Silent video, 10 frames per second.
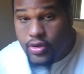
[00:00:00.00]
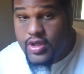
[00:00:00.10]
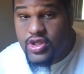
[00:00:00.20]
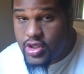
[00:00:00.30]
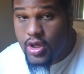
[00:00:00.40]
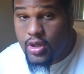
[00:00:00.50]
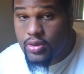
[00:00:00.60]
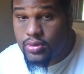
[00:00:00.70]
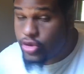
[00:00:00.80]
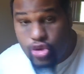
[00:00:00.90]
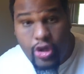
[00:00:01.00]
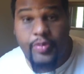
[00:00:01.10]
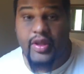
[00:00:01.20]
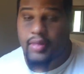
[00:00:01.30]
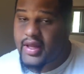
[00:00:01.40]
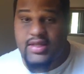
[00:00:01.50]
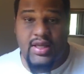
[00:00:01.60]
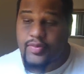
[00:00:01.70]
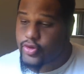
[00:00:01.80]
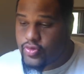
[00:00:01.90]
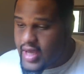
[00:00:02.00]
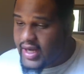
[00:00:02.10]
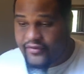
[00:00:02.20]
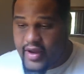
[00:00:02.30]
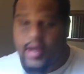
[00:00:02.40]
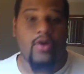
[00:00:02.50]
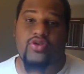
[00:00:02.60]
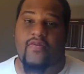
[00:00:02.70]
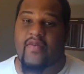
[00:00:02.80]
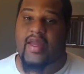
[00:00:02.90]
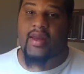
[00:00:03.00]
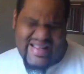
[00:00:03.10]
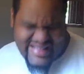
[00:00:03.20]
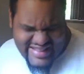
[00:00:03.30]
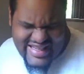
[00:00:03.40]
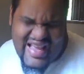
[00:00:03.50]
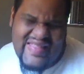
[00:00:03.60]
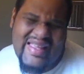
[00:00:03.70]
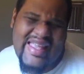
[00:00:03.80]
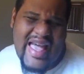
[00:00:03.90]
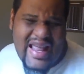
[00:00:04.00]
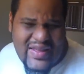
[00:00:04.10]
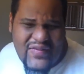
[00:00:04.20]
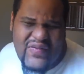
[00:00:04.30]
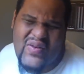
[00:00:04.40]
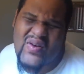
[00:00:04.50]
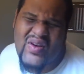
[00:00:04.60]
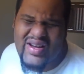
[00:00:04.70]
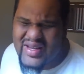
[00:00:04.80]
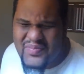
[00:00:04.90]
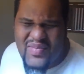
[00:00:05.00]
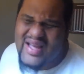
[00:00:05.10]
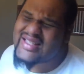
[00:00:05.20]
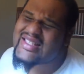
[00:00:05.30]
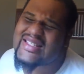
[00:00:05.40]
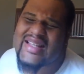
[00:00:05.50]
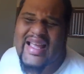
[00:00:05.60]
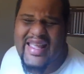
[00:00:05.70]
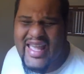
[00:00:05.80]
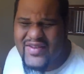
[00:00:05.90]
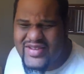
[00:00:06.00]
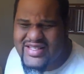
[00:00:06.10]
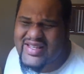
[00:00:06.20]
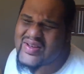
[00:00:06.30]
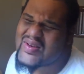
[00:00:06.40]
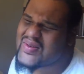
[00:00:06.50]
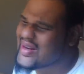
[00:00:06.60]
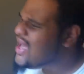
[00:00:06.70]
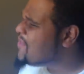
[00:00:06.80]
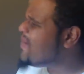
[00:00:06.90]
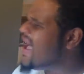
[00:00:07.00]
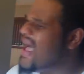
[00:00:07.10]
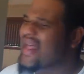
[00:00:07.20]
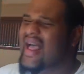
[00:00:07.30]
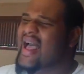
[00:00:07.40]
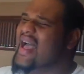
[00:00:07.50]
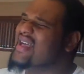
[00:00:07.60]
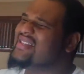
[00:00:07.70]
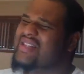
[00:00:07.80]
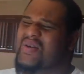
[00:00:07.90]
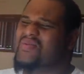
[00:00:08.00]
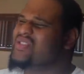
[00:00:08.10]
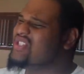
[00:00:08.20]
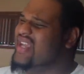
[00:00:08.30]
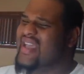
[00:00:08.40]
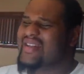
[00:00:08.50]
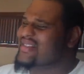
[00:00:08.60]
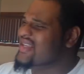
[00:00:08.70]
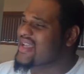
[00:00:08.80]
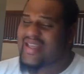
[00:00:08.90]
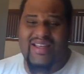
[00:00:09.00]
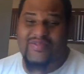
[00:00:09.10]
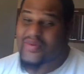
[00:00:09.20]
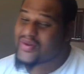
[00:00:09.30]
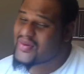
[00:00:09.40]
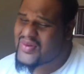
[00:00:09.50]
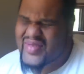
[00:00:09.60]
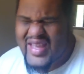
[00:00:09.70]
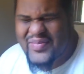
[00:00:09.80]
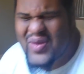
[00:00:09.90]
know this song, you tripping. Plain and simple, you're not a Frank Ocean fan. Southern California, much like Arizona. My eyes don't shed tears, boo-boo, they